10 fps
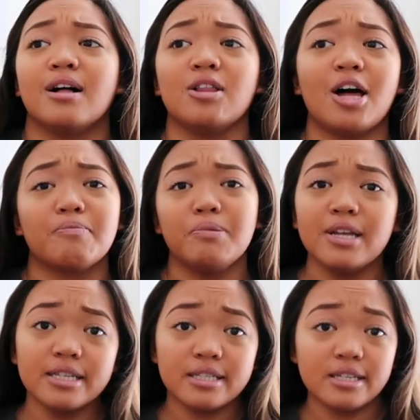a lot of
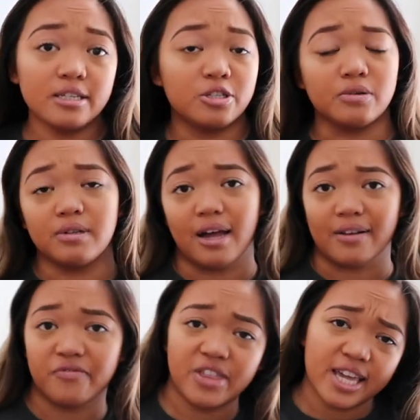places, do a
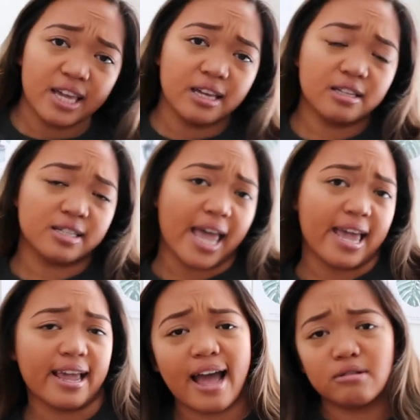lot of things,
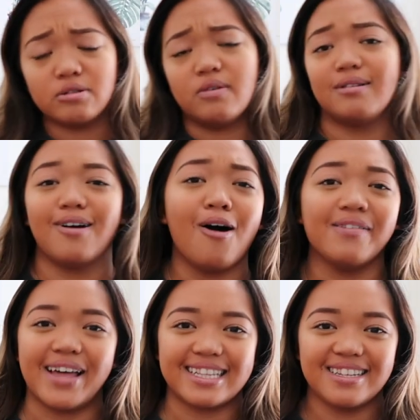hang out, do
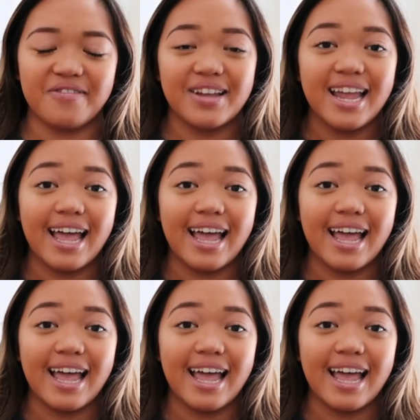all that stuff.